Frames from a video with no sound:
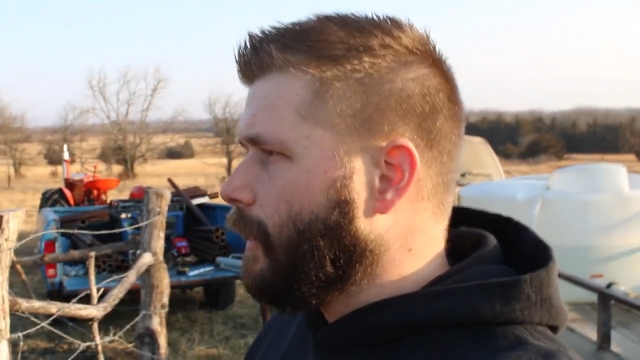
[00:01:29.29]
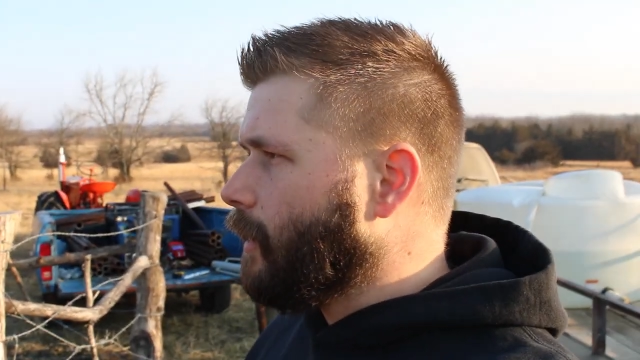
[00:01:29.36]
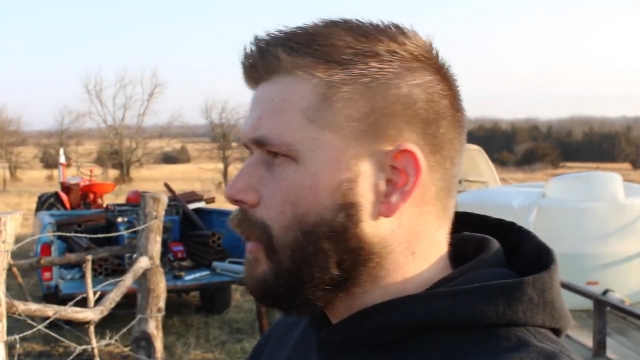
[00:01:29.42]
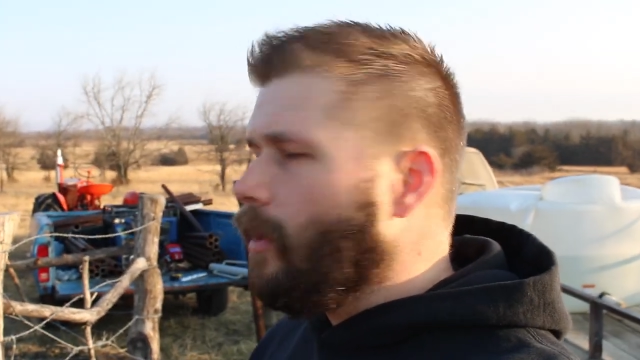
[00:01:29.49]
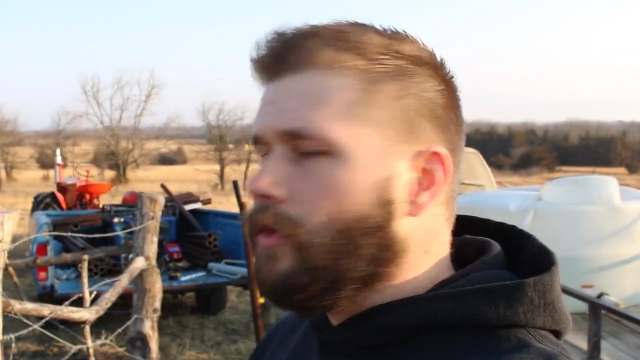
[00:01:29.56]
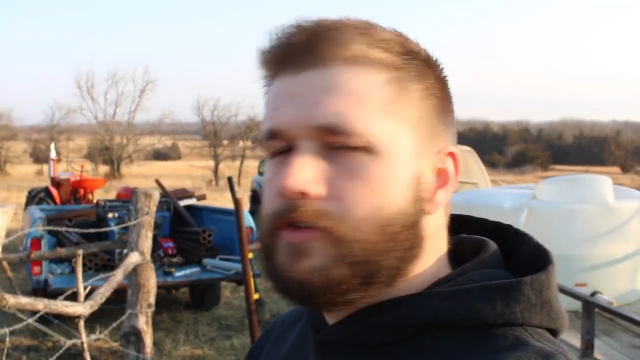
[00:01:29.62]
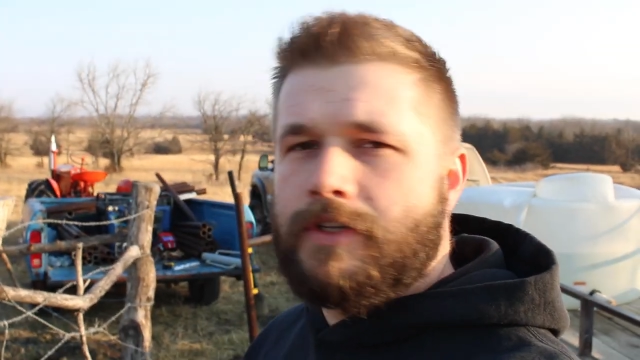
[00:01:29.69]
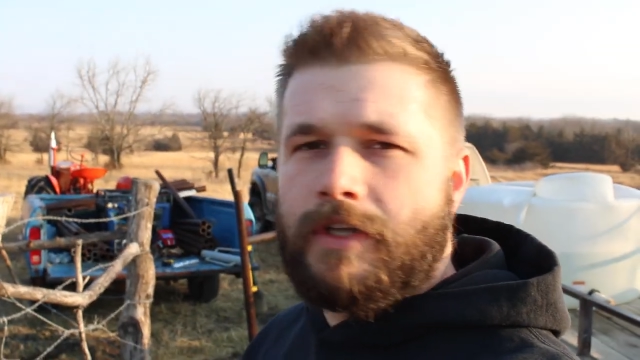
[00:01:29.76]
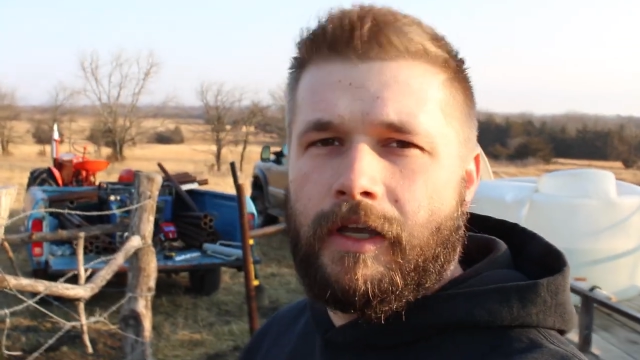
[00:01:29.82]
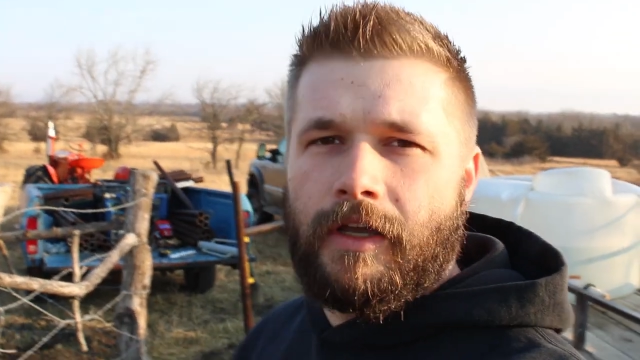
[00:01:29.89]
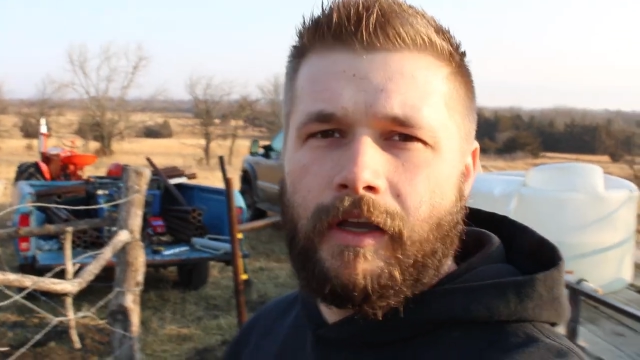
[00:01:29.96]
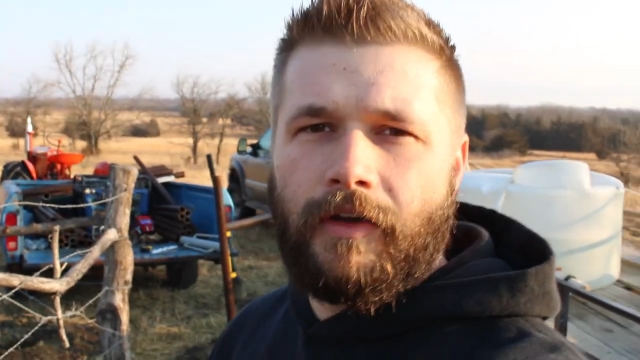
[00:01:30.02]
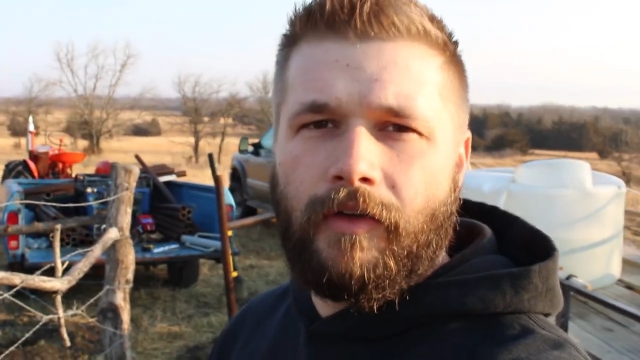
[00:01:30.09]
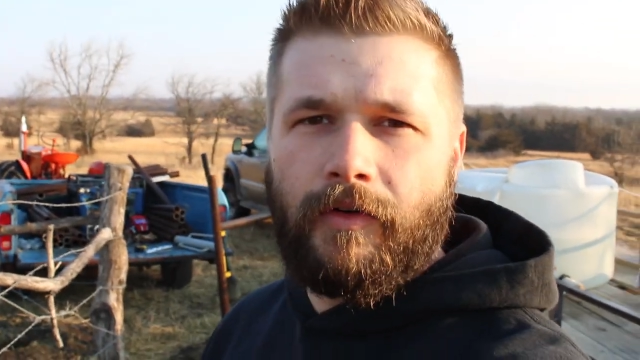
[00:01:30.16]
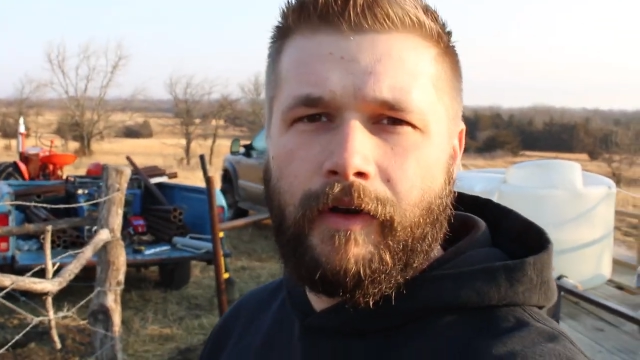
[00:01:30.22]
close
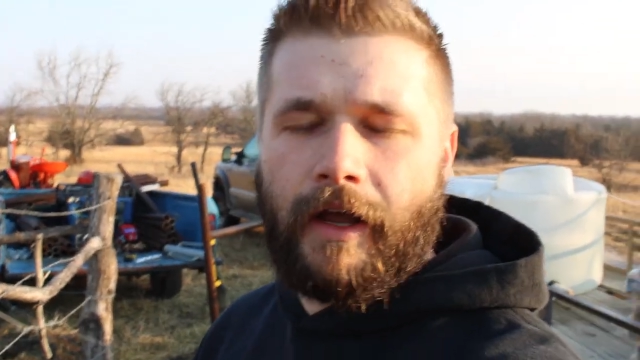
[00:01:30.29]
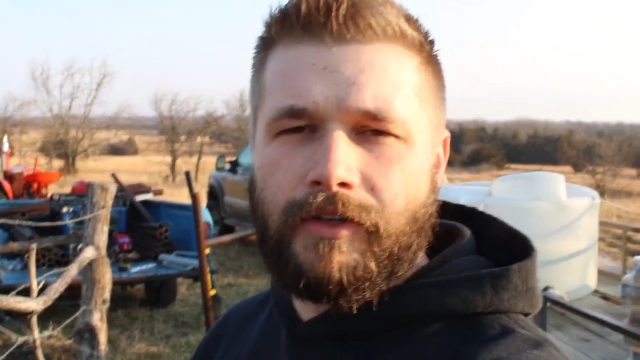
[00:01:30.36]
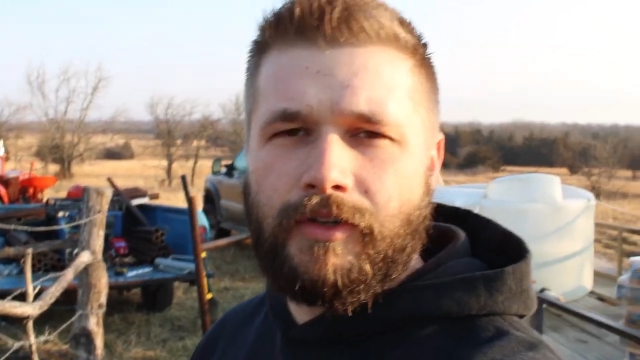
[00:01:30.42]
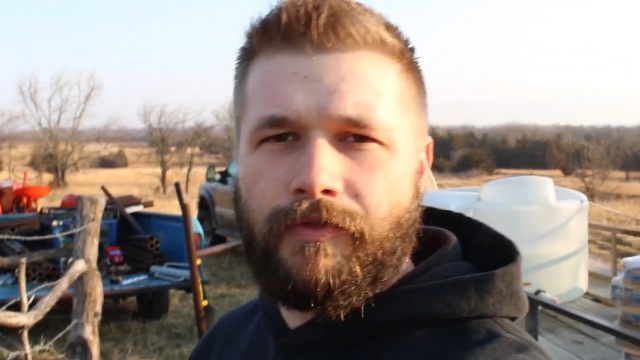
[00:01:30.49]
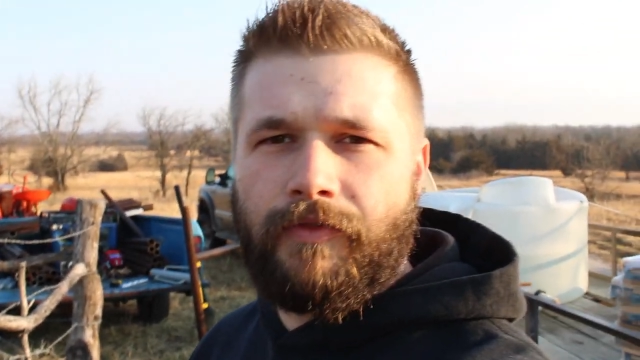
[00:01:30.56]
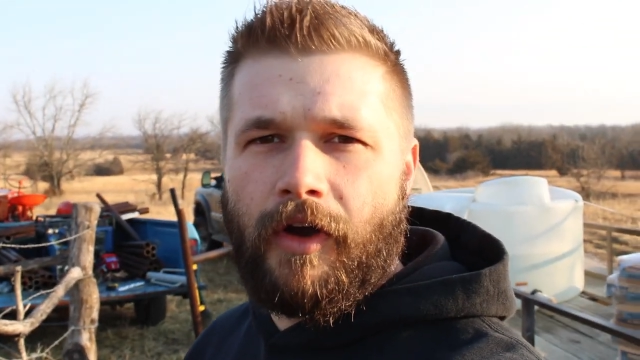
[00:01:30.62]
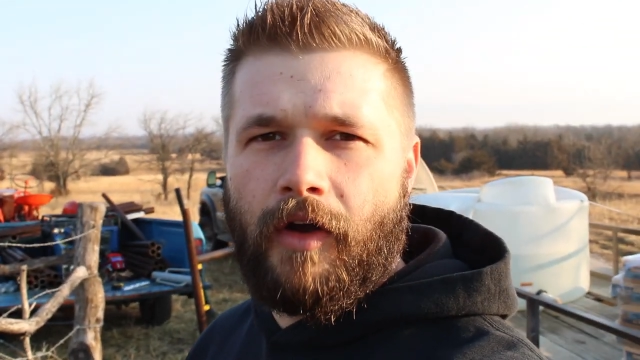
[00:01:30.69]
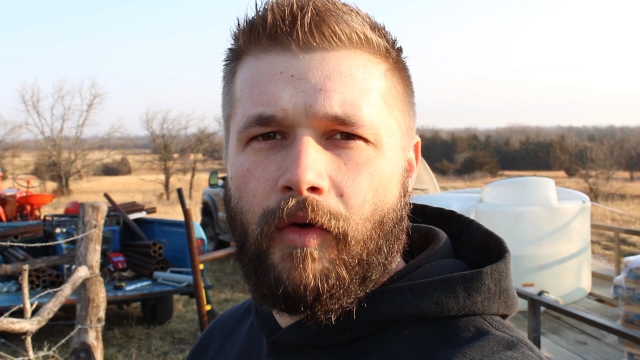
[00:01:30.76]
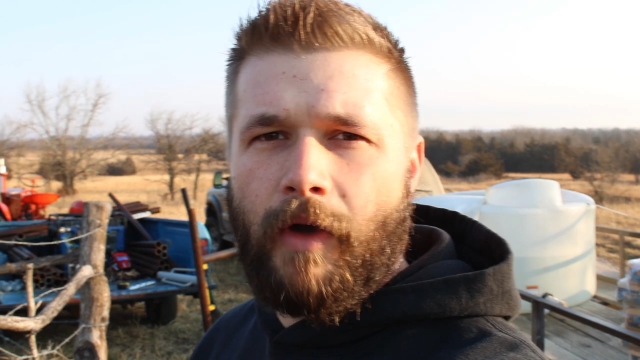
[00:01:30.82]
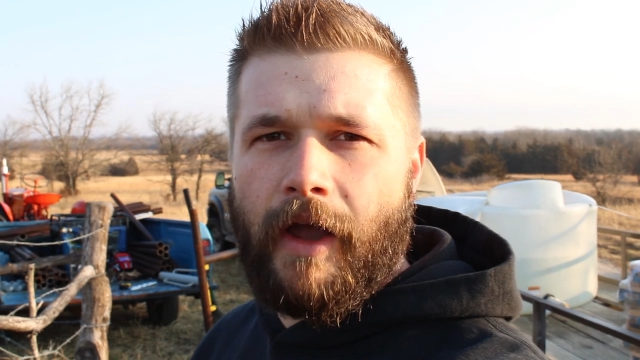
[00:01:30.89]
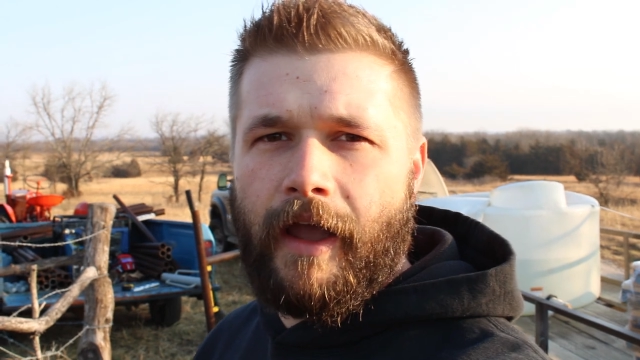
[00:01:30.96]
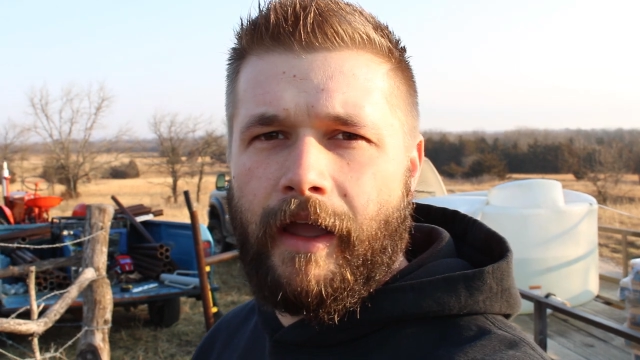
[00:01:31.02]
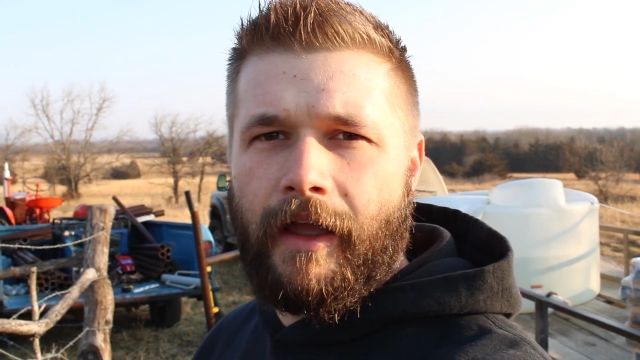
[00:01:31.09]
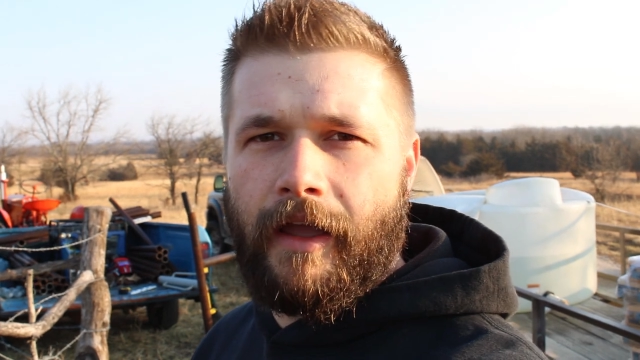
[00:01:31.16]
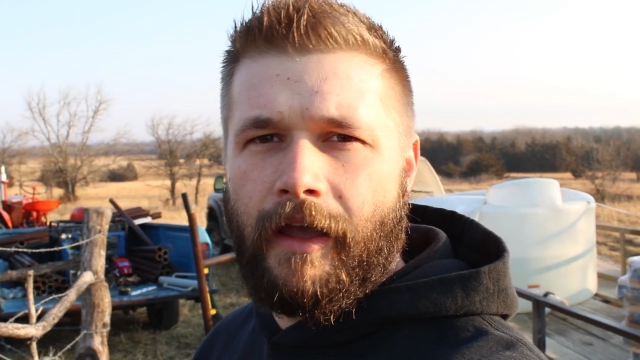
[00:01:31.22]
not too far
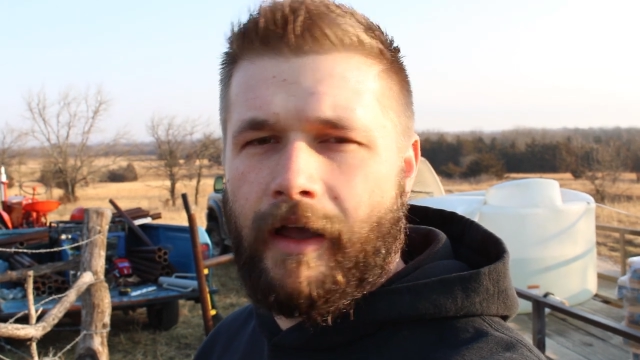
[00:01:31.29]
away